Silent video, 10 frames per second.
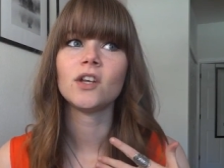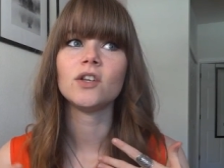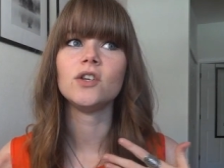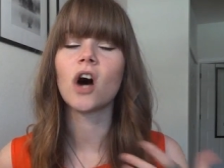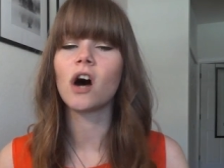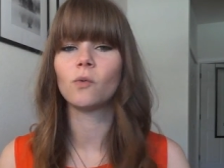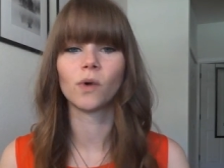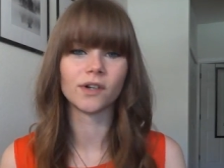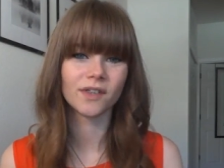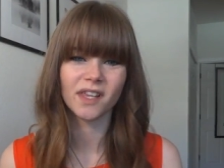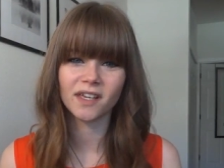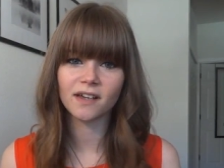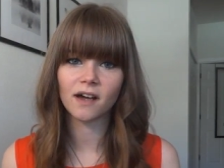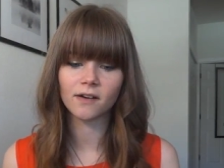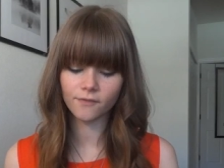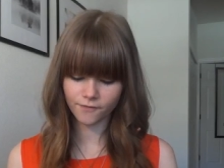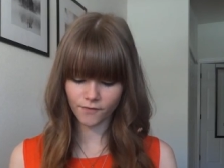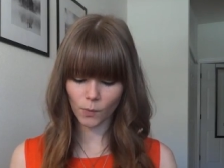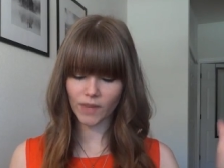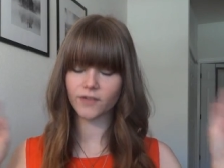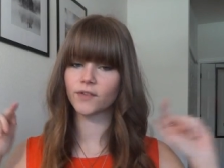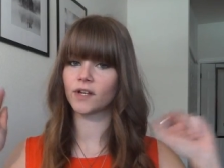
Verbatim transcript: not worthy of whether